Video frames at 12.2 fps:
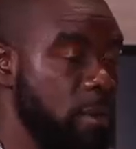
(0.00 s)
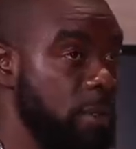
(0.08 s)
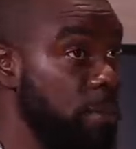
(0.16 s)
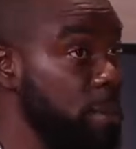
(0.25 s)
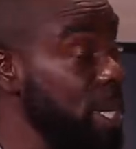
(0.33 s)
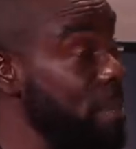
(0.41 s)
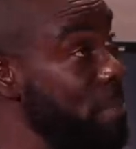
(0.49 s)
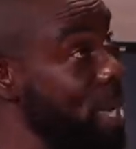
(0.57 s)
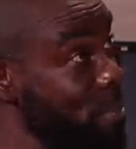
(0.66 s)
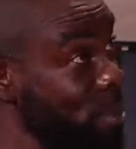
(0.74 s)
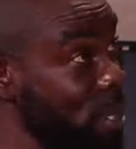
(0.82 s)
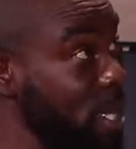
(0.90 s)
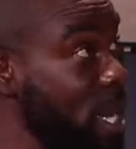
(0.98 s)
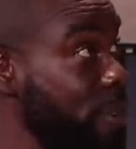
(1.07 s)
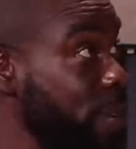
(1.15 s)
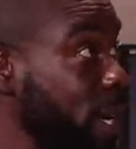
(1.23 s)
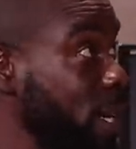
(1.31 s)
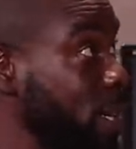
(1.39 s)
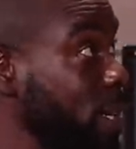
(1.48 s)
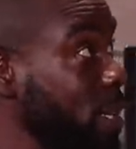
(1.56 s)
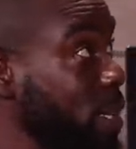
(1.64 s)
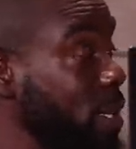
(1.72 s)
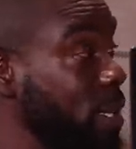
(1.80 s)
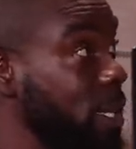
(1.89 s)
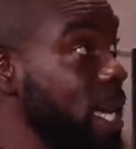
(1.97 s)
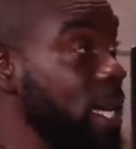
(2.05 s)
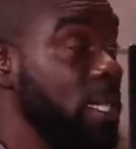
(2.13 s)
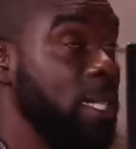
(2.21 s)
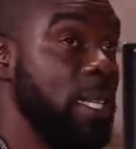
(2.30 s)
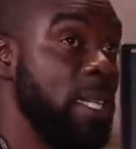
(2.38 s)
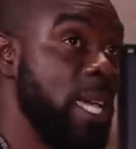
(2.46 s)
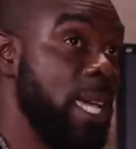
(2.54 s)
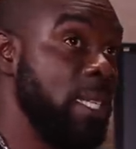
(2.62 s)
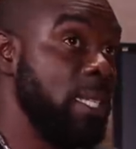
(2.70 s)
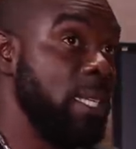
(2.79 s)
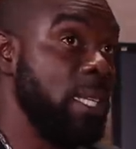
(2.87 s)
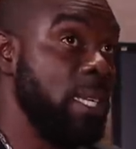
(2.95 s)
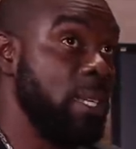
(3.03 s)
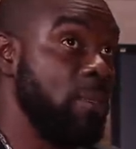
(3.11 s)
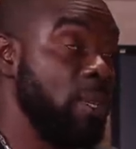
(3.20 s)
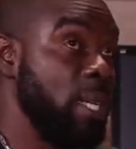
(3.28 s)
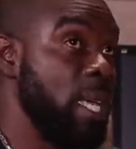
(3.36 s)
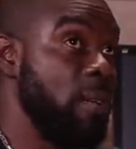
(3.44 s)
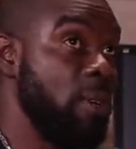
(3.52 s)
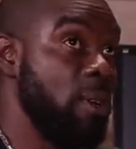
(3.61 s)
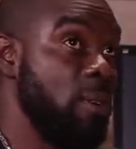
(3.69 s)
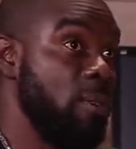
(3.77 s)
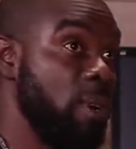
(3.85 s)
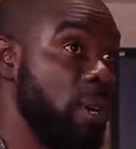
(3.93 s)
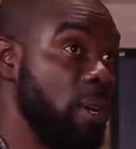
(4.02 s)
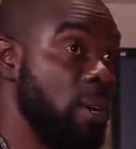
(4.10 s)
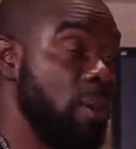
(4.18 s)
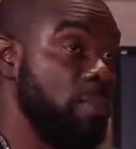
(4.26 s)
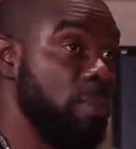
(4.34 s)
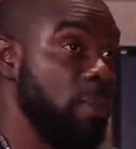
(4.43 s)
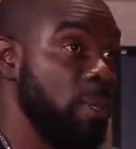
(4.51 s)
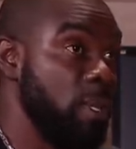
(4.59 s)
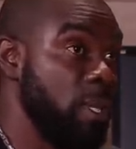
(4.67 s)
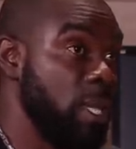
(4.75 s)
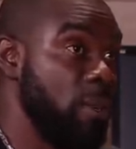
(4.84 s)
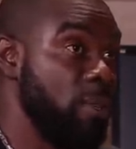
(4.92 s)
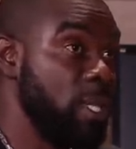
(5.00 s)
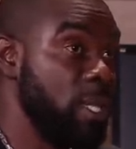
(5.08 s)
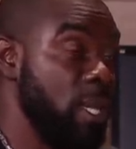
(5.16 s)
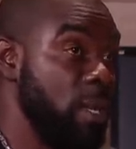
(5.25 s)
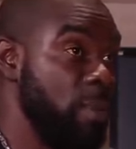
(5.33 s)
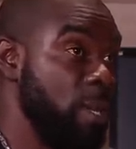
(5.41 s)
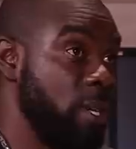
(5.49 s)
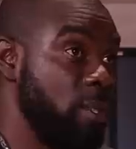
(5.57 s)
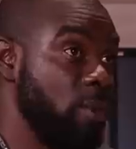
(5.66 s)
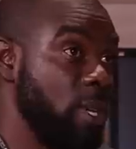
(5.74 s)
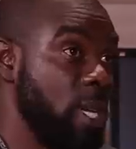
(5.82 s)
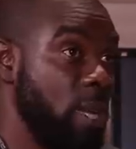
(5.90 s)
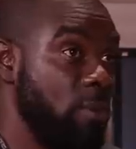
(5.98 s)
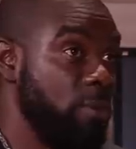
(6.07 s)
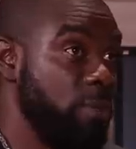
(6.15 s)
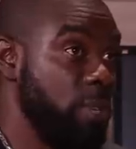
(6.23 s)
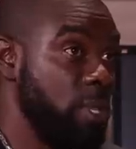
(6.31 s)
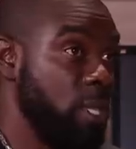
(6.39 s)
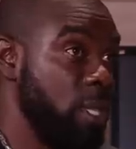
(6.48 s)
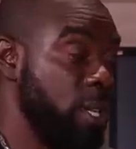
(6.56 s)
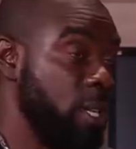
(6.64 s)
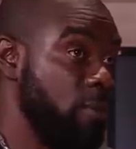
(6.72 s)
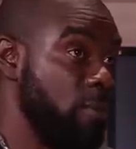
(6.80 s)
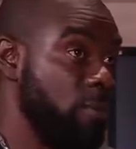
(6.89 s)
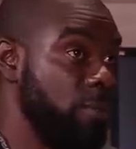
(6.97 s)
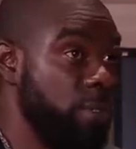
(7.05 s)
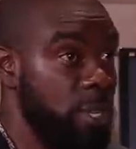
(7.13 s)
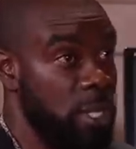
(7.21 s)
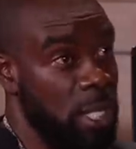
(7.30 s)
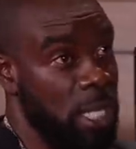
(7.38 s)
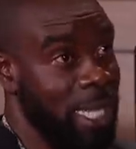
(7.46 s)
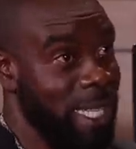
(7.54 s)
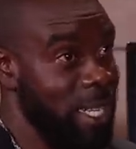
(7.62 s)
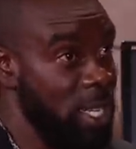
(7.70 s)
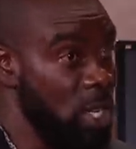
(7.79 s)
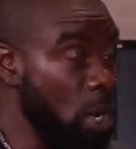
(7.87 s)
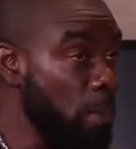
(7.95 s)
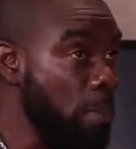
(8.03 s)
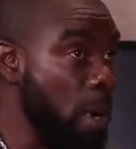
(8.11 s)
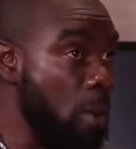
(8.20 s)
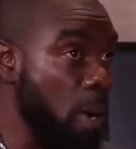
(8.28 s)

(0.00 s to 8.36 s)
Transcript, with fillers: if my memory is correct. Right. Nineteen ninety eight when I would go World Cup. I was same years we got we first hit, we first number